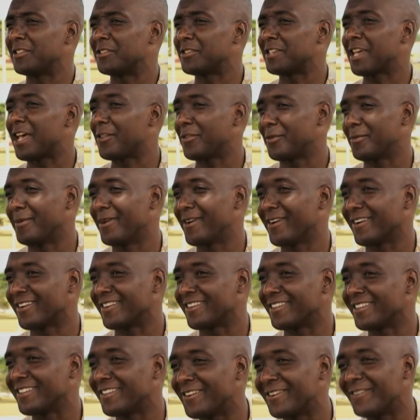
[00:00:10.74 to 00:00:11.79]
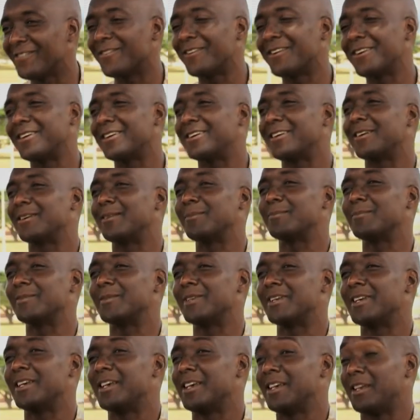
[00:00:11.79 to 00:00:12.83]
South America, you know?
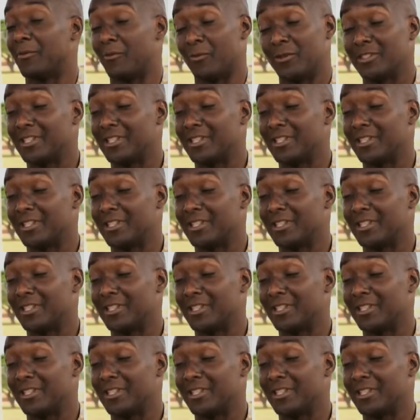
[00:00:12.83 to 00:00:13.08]
It